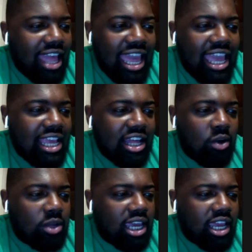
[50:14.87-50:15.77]
and he
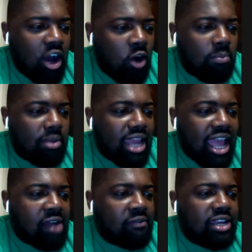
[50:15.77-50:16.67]
gonna get open
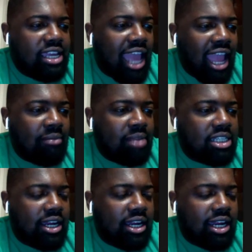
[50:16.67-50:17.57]
every game
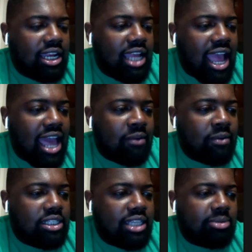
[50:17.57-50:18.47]
this year. He done had a
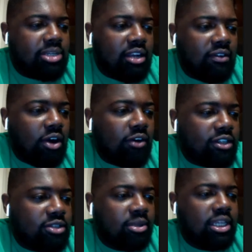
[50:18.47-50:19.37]
reception of
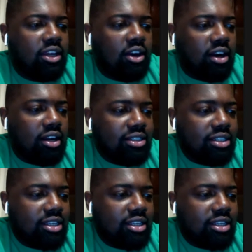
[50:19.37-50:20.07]
over 20 yards.